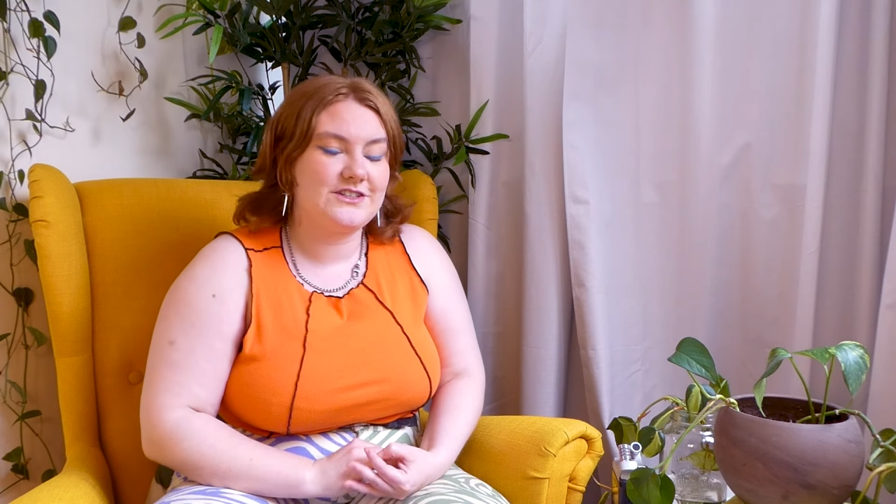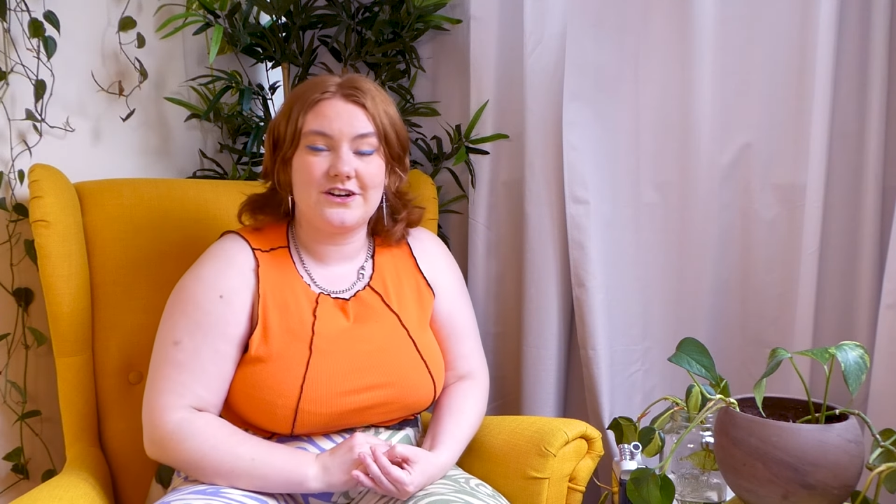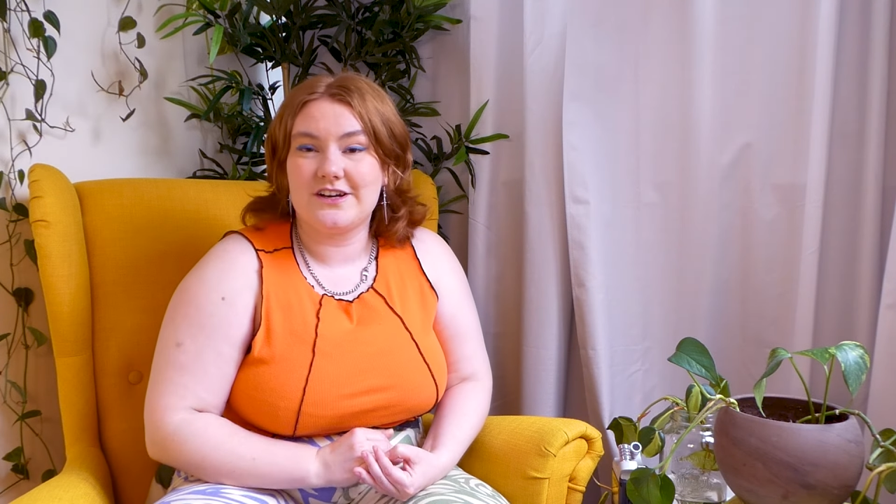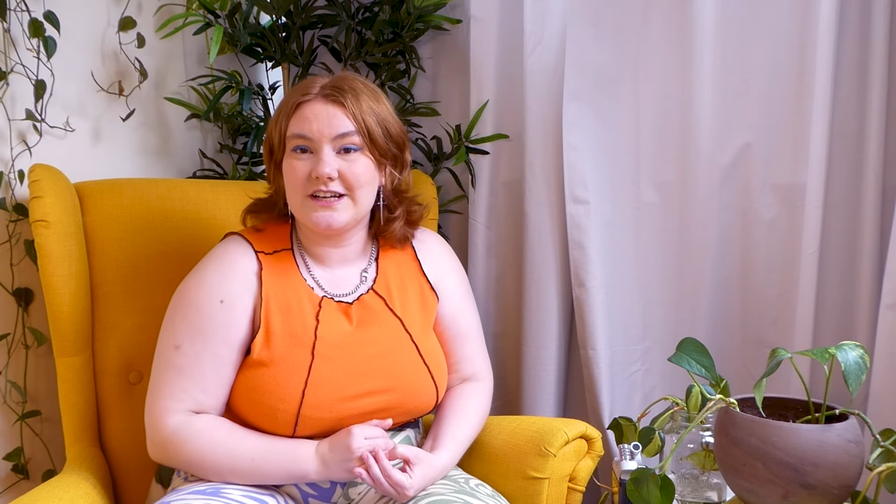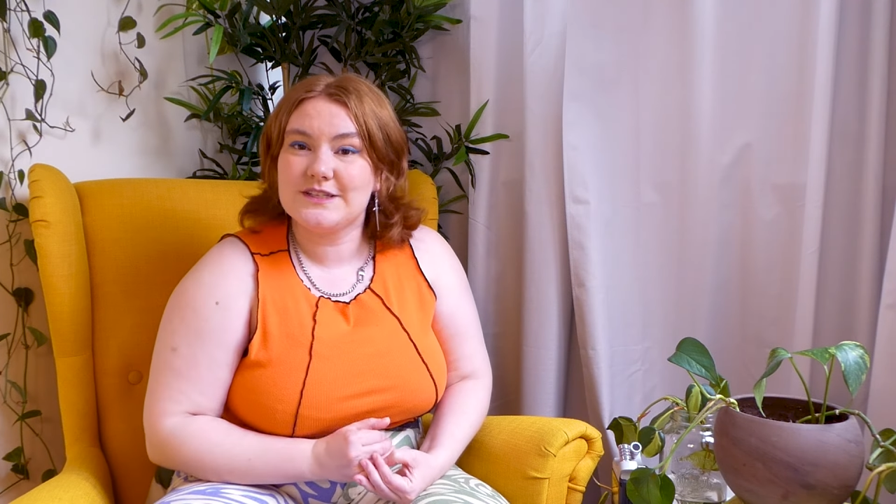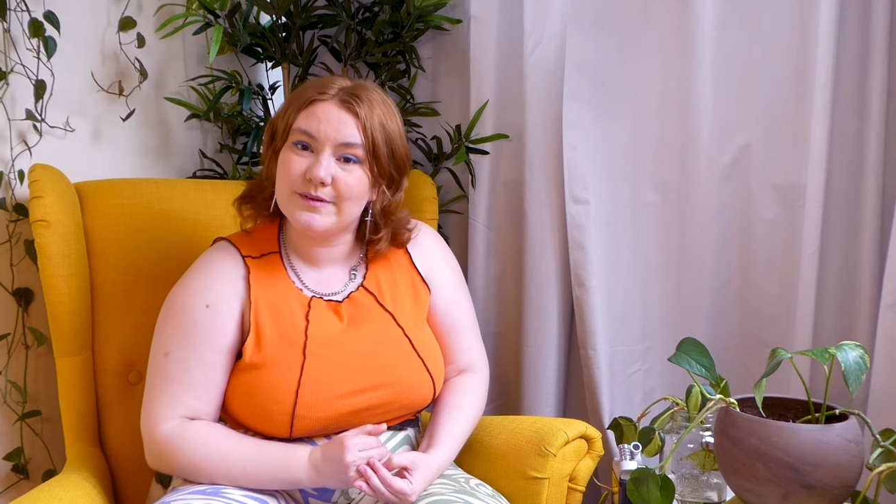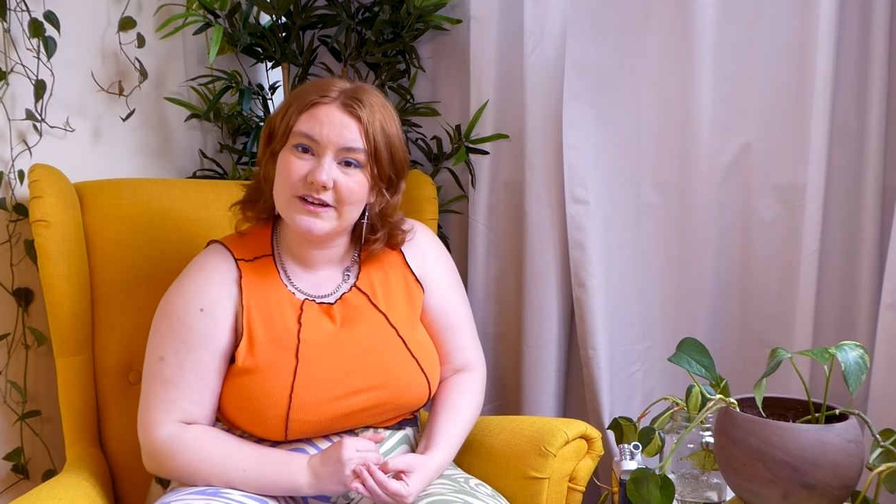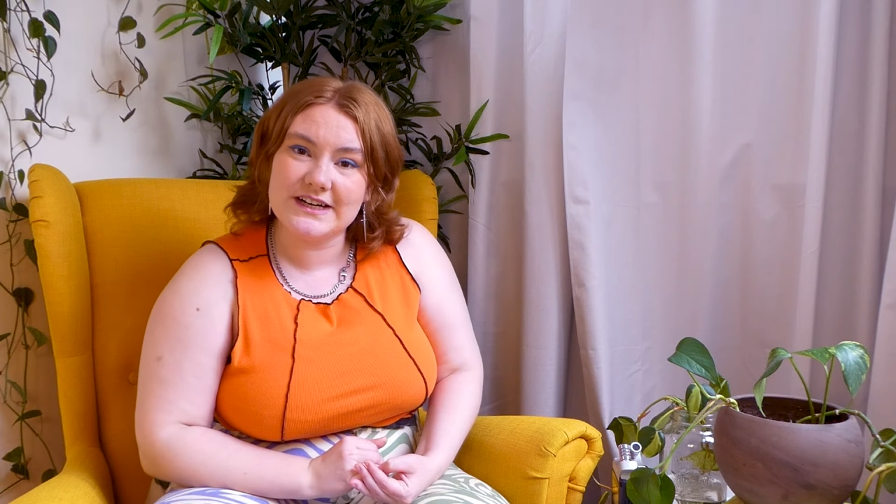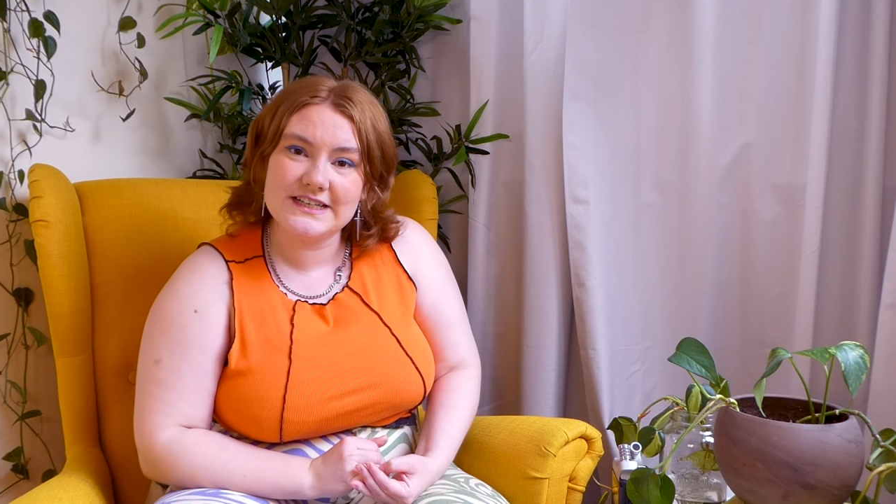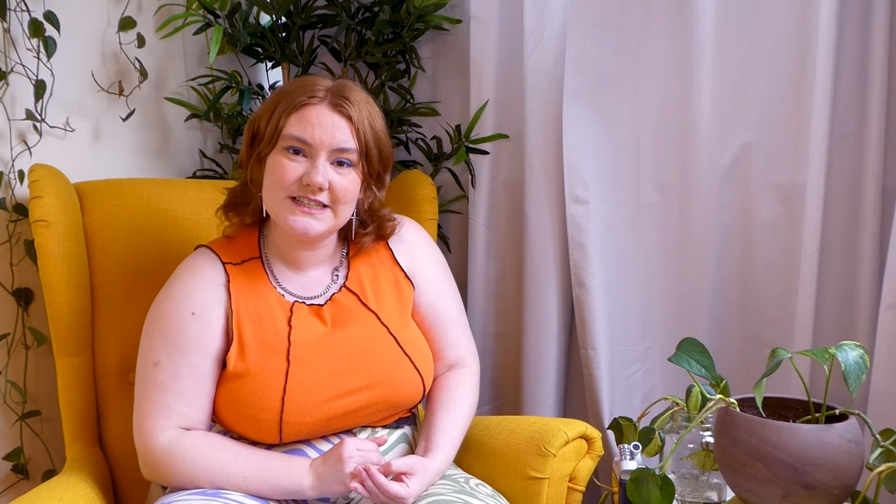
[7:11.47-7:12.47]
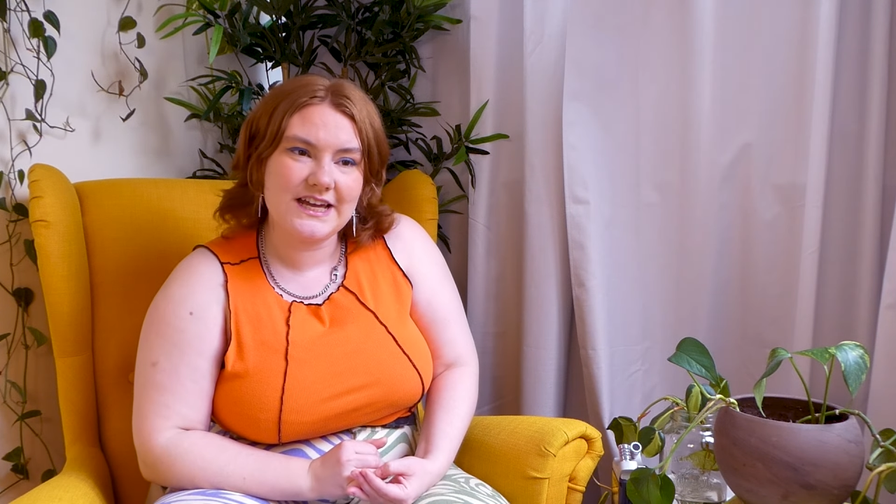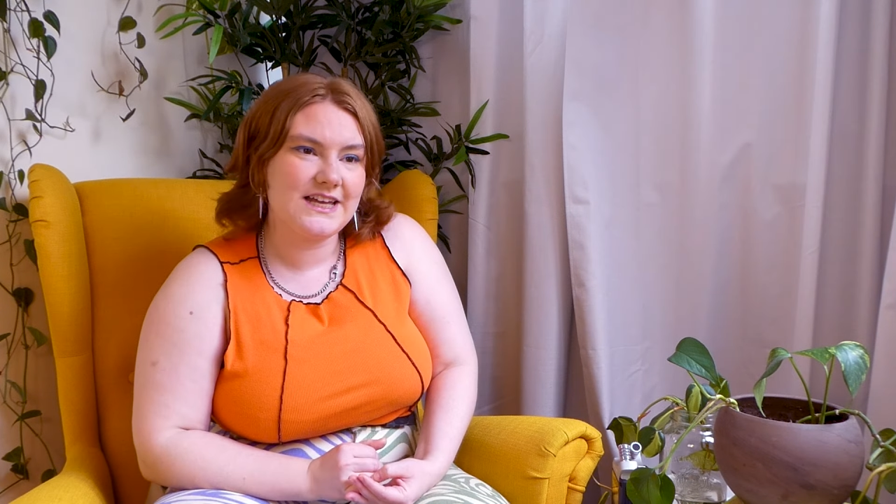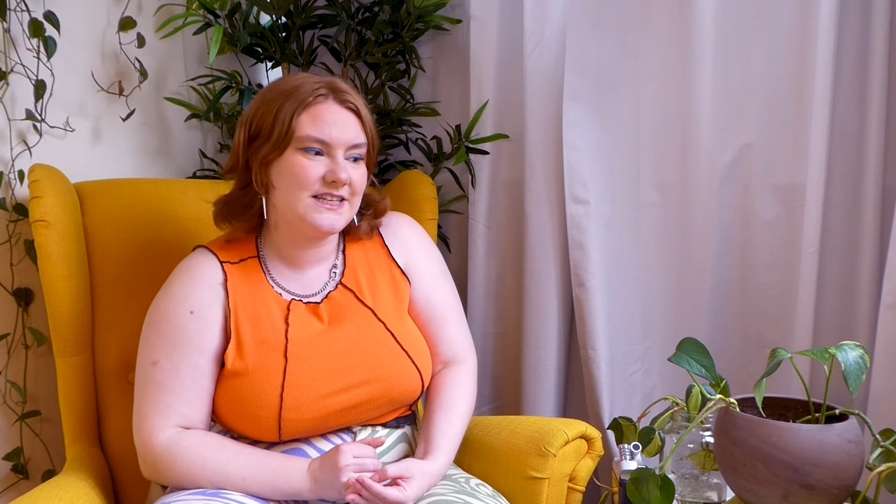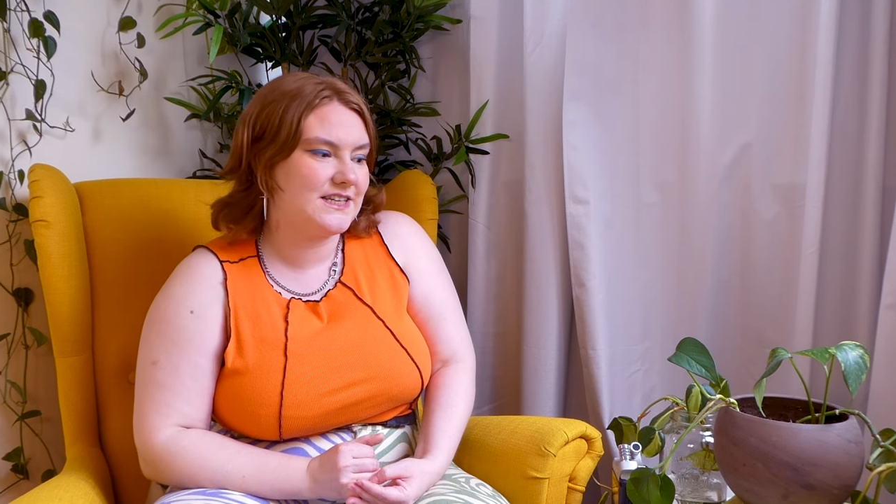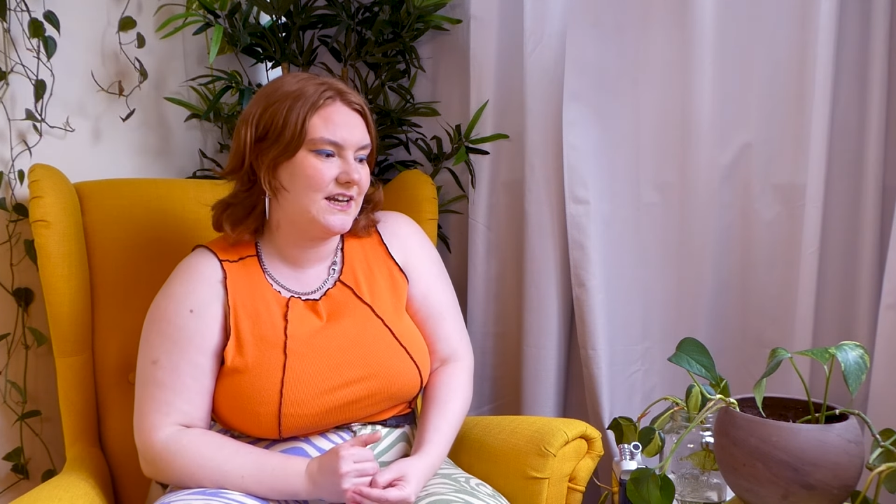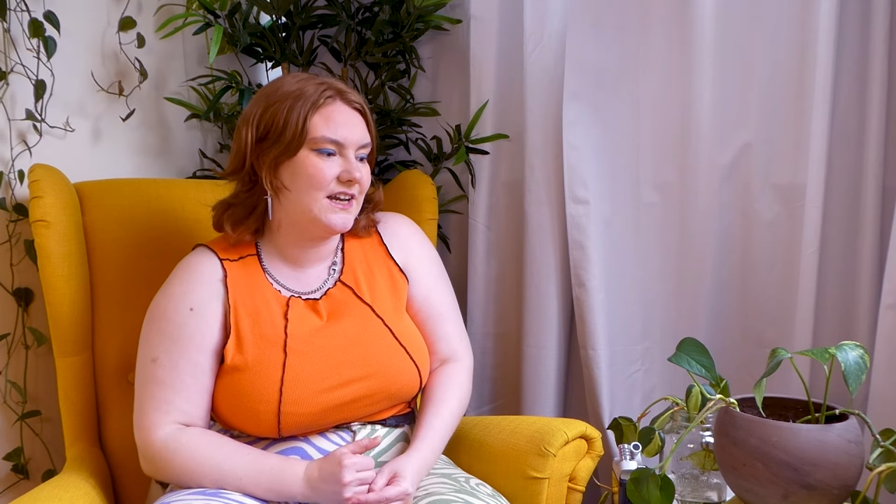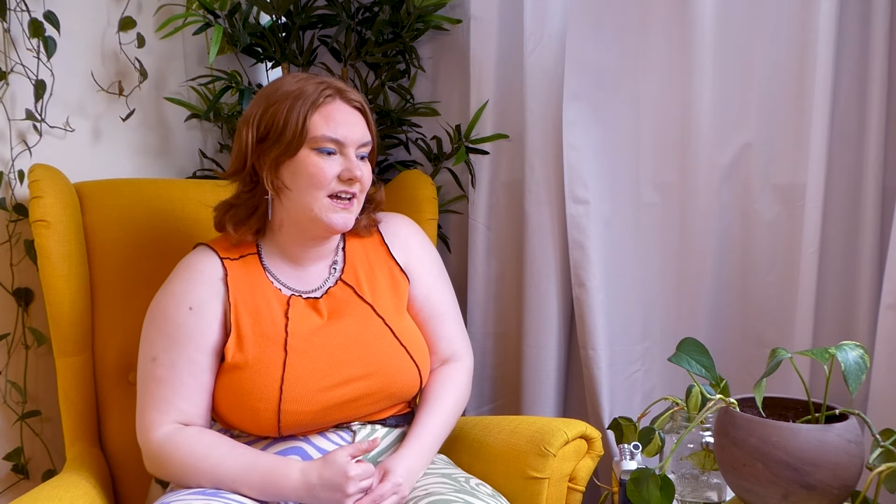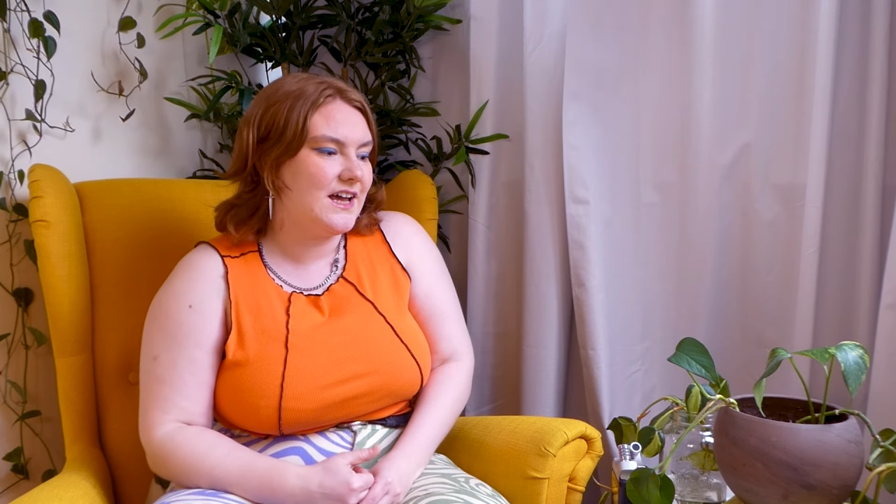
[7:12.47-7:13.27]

certain experiences, and